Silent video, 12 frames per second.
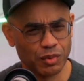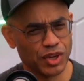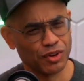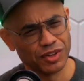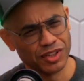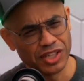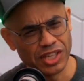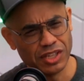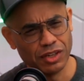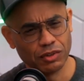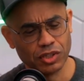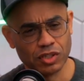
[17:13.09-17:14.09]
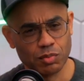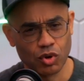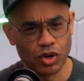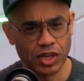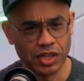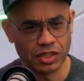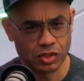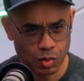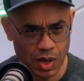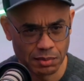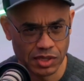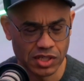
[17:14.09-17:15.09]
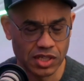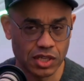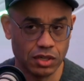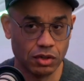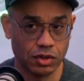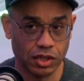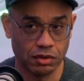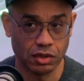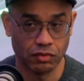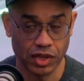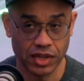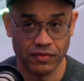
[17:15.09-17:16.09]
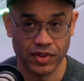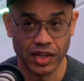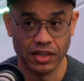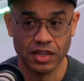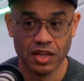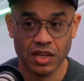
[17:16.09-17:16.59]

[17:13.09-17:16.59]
We heard in the keynote this morning and Swami's keynote here at reInvent,